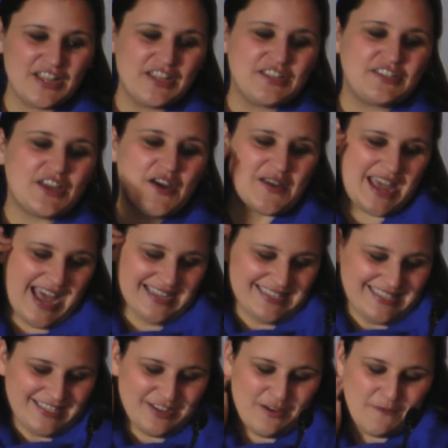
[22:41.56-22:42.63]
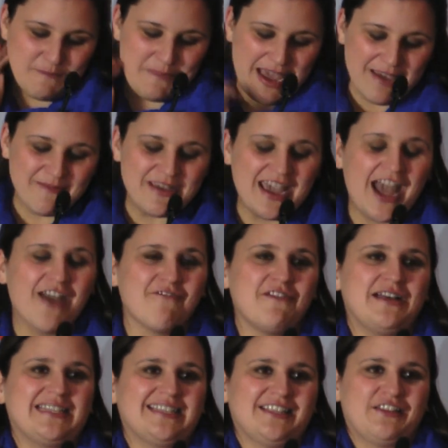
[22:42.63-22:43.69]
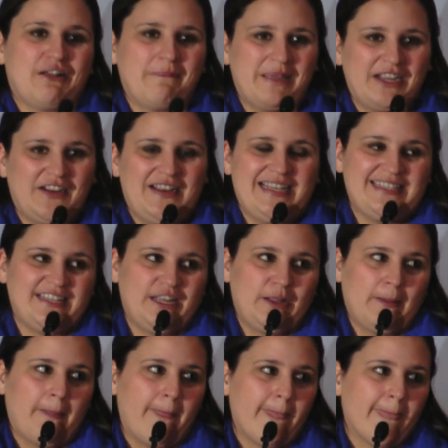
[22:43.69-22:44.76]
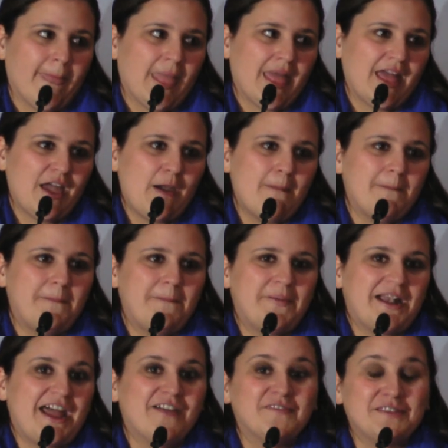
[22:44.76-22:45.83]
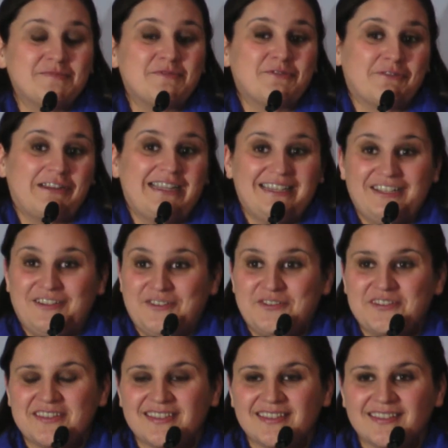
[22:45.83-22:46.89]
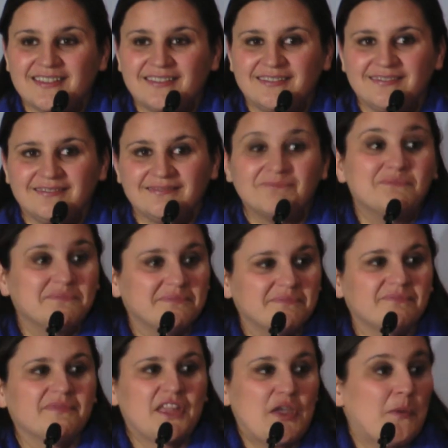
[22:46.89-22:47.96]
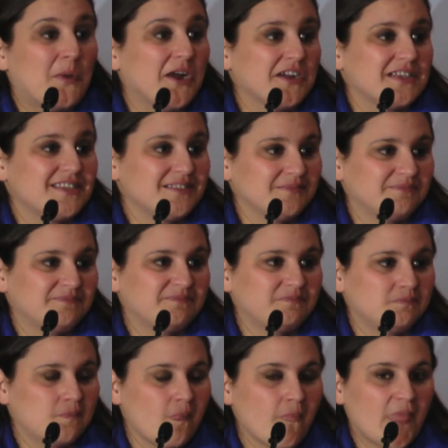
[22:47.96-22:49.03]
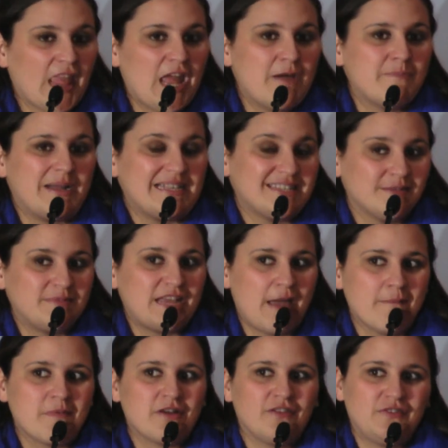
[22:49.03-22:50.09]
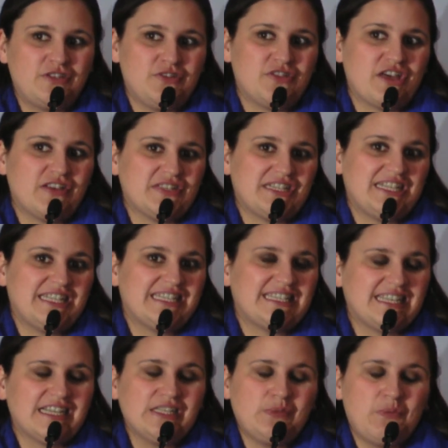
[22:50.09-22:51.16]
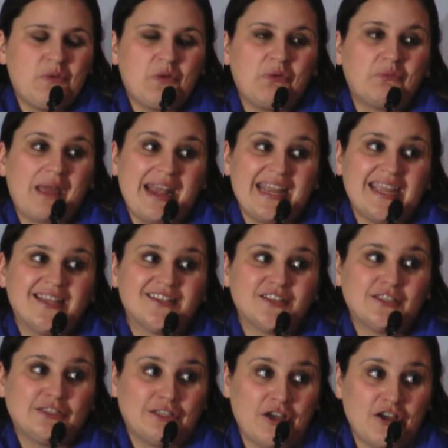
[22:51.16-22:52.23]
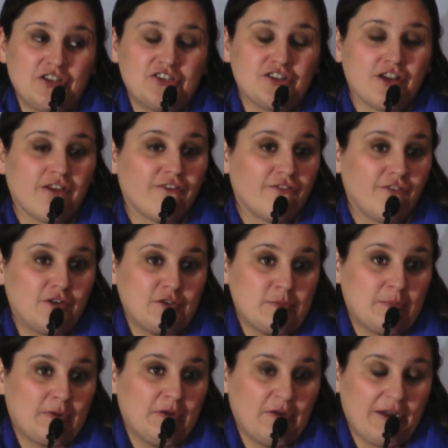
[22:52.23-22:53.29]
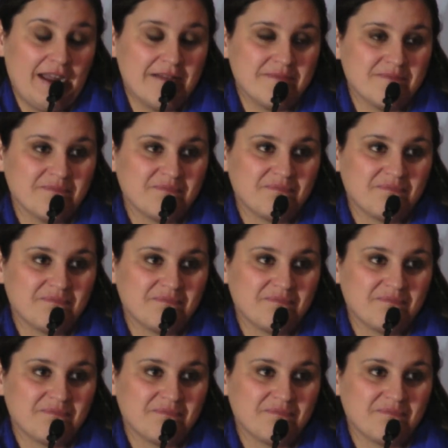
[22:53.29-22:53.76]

So yes, maybe I was a little bit crazy, but I have some great news. It worked. By September of 2006, we were ready to launch our first program.